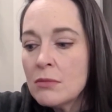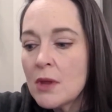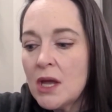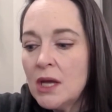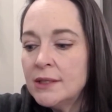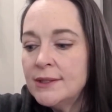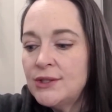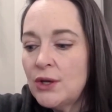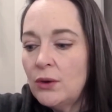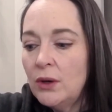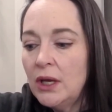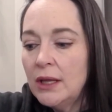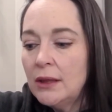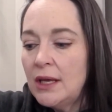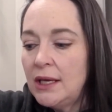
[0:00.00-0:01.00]
And so,
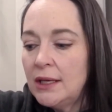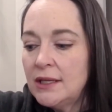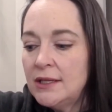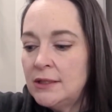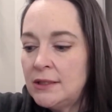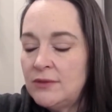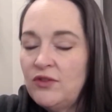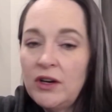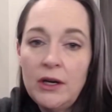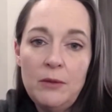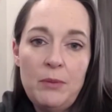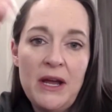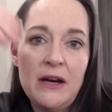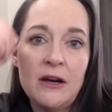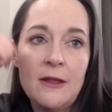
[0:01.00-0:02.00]
like, it's very
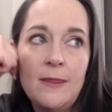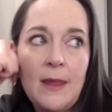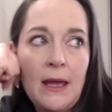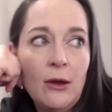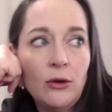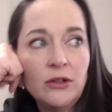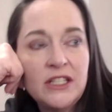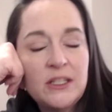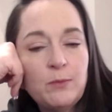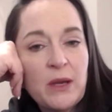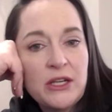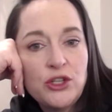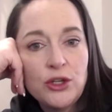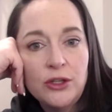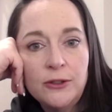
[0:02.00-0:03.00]
apparent. They hold
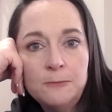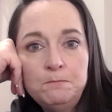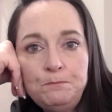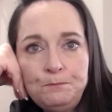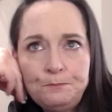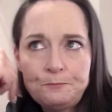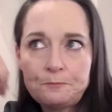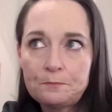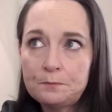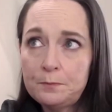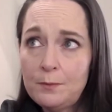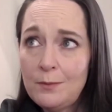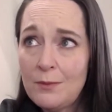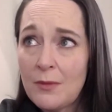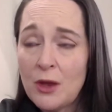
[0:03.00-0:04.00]
special
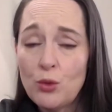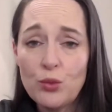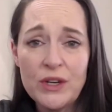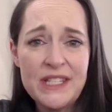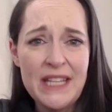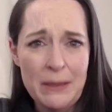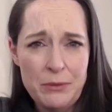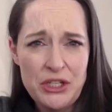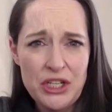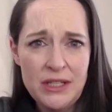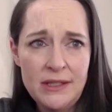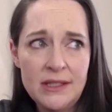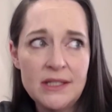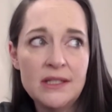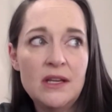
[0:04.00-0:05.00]

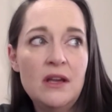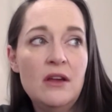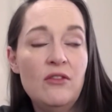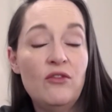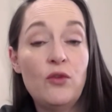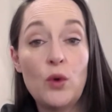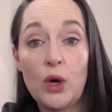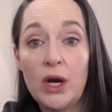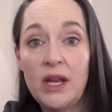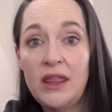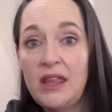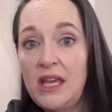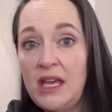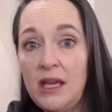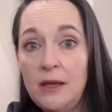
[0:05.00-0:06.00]
receptions for
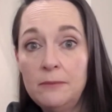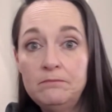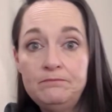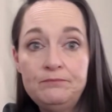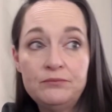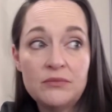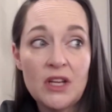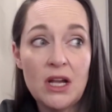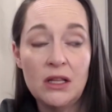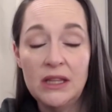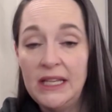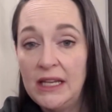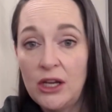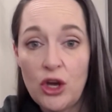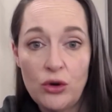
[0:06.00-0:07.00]
the
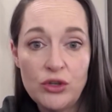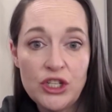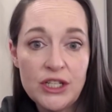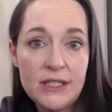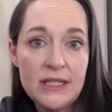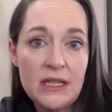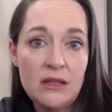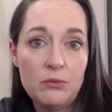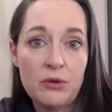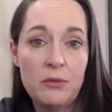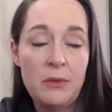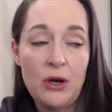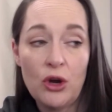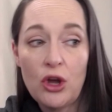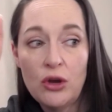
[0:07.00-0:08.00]
elite coaches and the
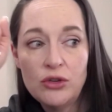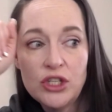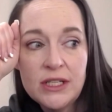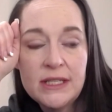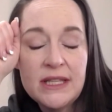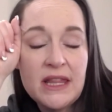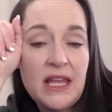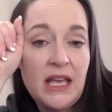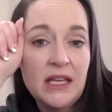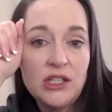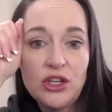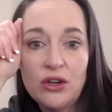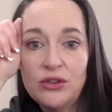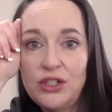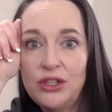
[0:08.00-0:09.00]
premier coaches. They get to
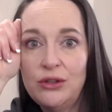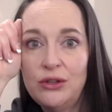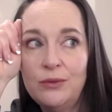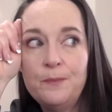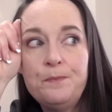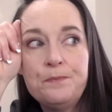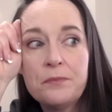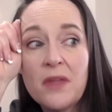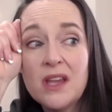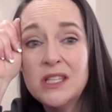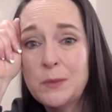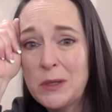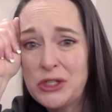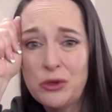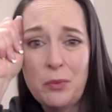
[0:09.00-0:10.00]
go to
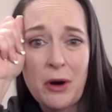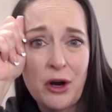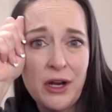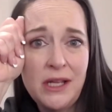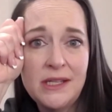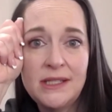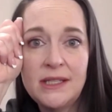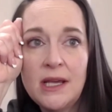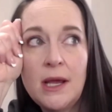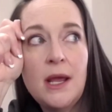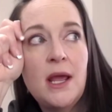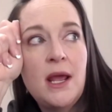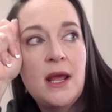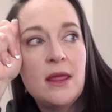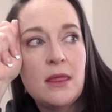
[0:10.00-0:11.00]
special parties
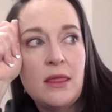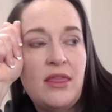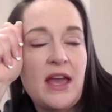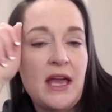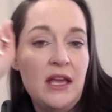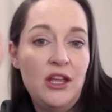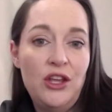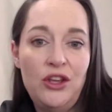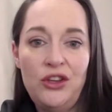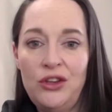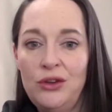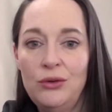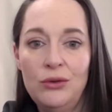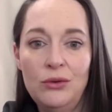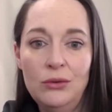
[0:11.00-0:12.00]
that
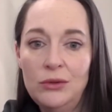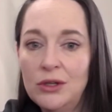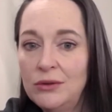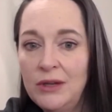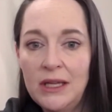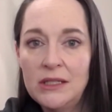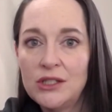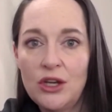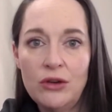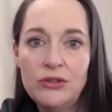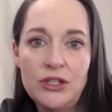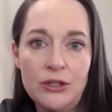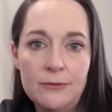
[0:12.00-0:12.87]
you don't get to go to.